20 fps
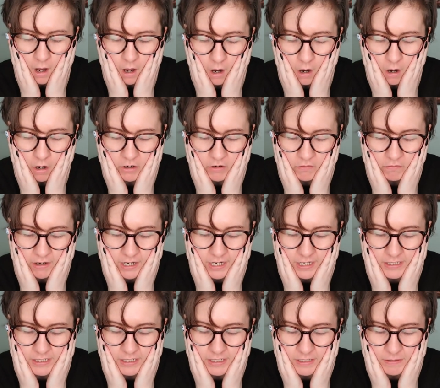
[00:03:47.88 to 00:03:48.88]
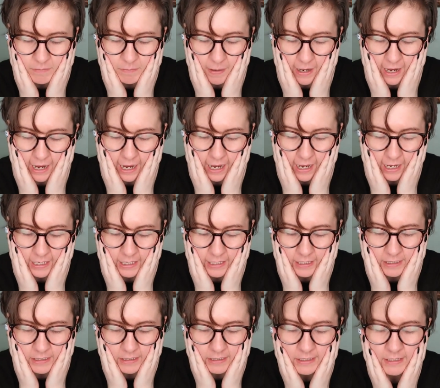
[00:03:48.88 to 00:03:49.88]
are narrated by
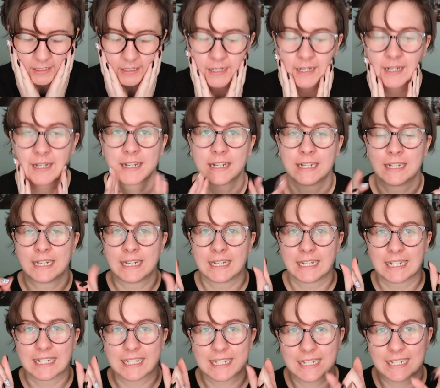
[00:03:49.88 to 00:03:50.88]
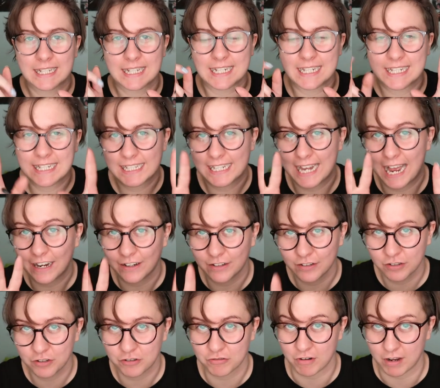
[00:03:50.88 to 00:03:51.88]

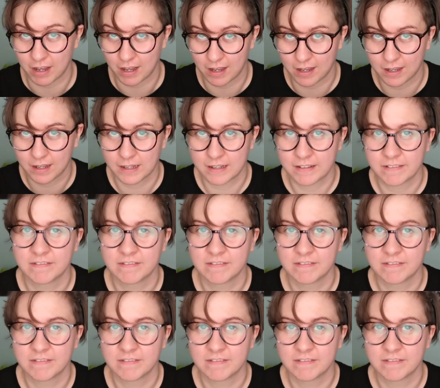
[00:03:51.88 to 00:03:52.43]
Cassandra,